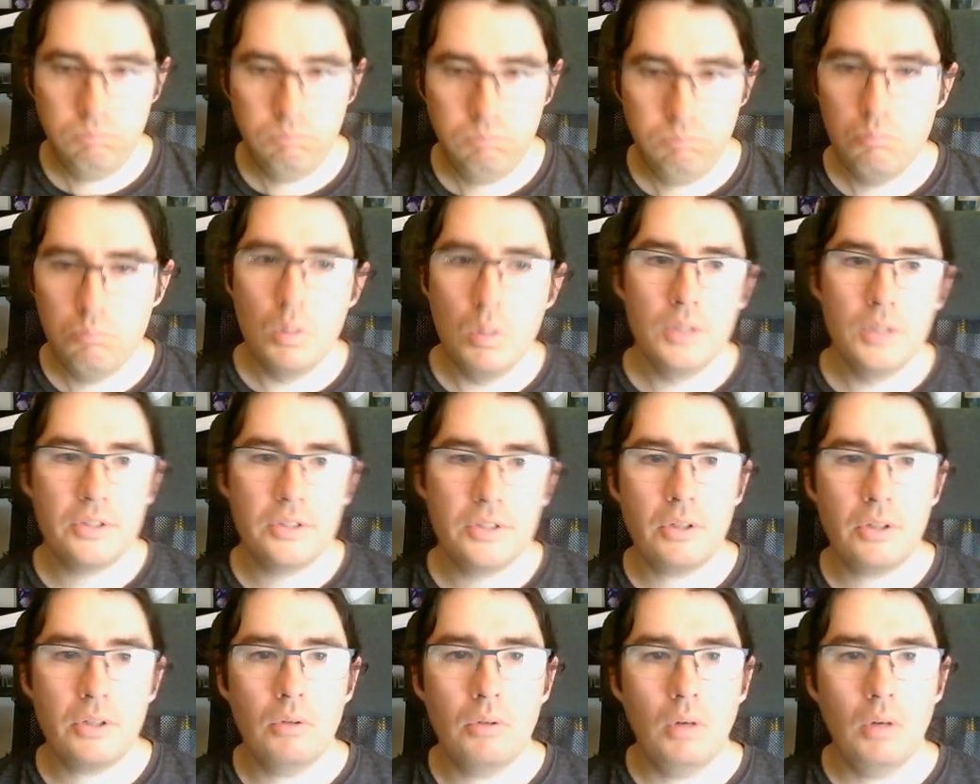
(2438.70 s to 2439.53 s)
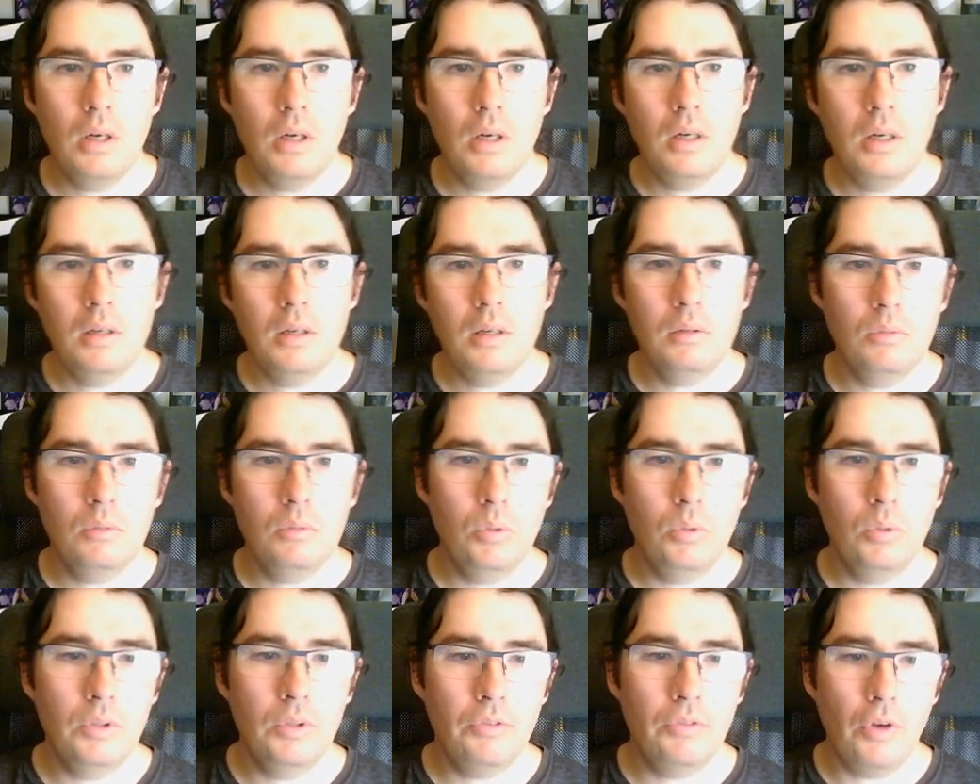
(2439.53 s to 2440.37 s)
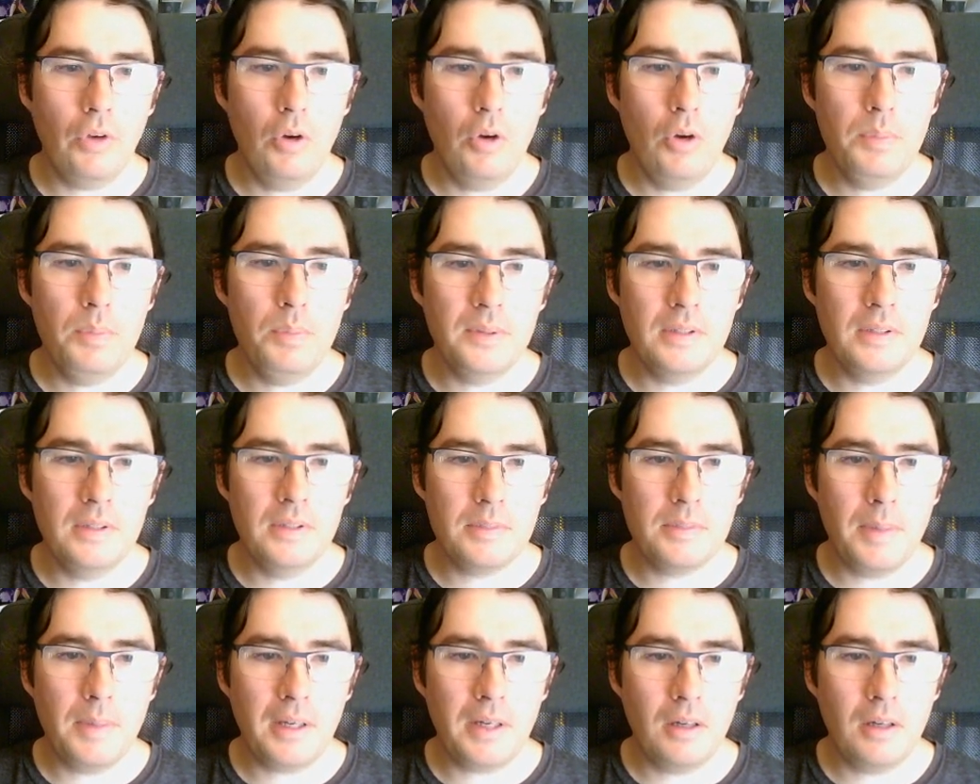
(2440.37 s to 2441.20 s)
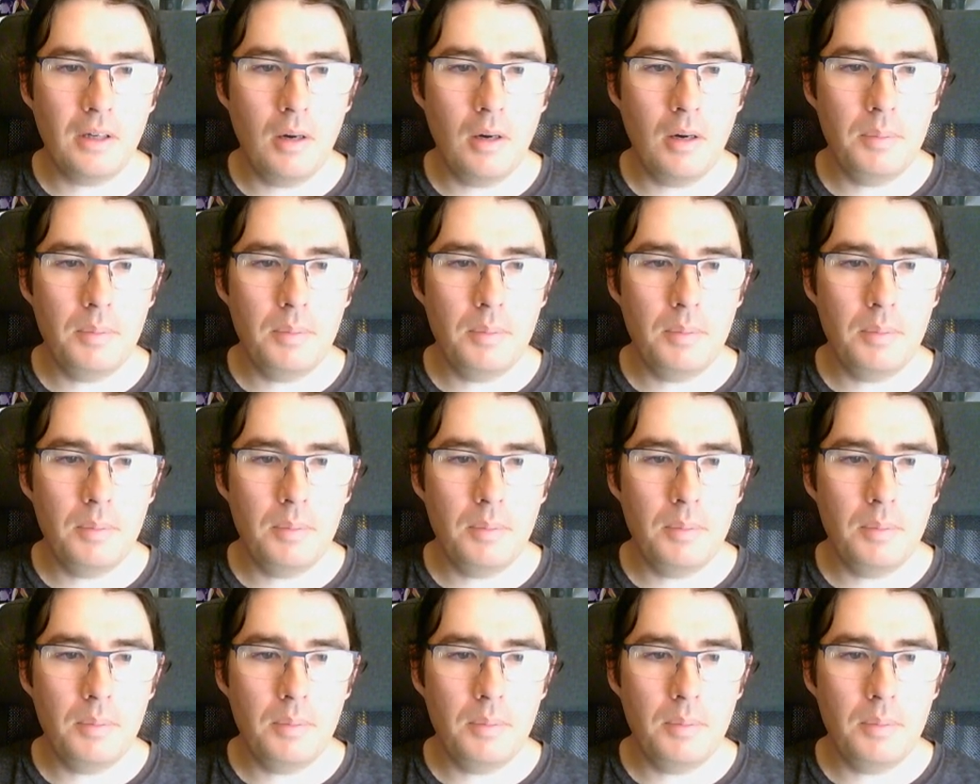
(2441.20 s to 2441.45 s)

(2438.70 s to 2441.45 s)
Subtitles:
So we've opened this back up,